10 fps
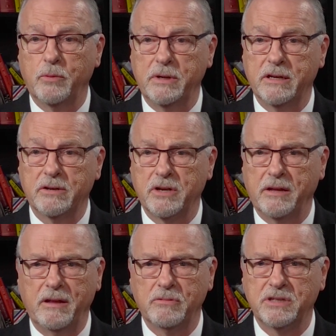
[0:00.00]
we did a show,
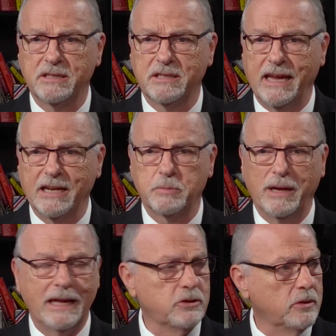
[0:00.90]
and it was just
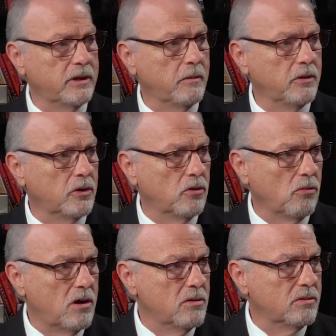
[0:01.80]
exponential, the
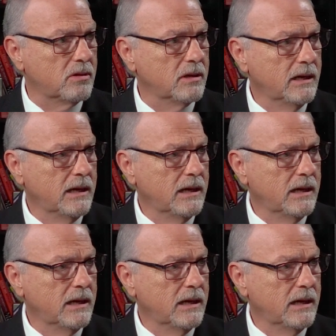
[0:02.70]
growth